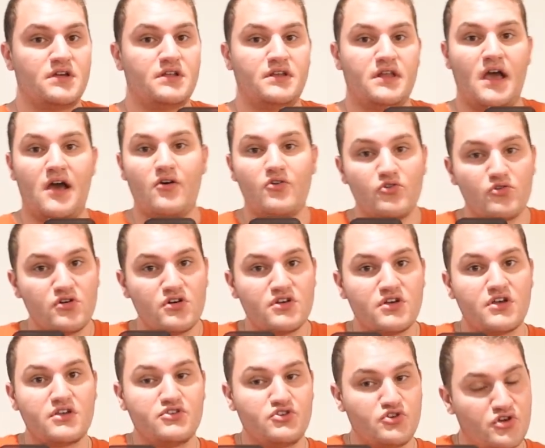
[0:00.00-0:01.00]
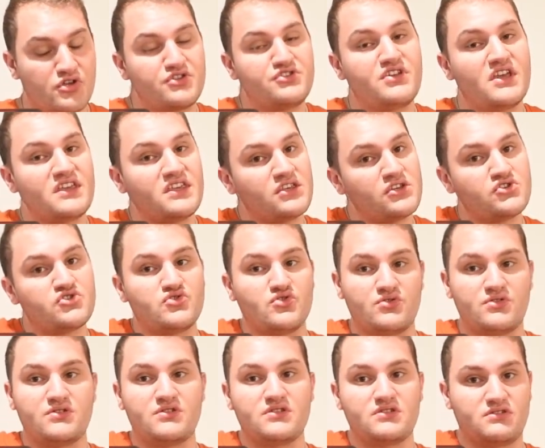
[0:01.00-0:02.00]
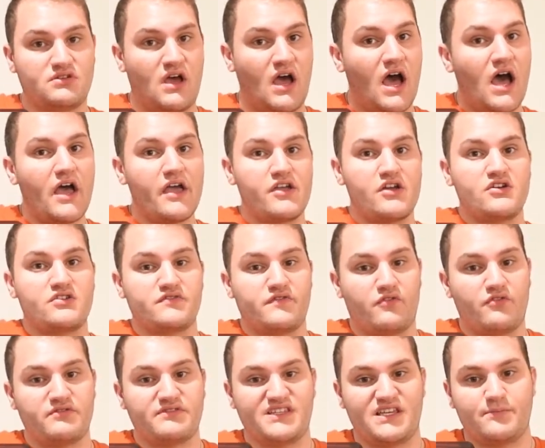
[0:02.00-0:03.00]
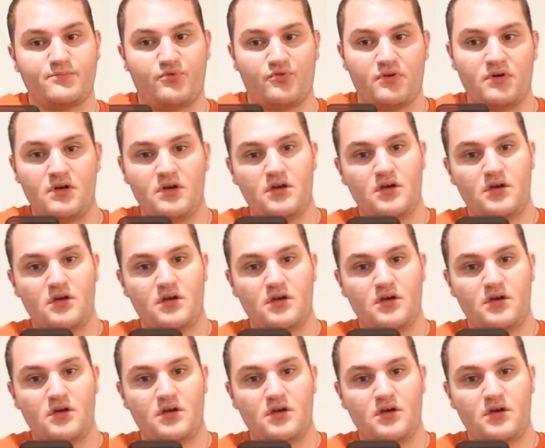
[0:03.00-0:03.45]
Now, you can take Ison higher, for example,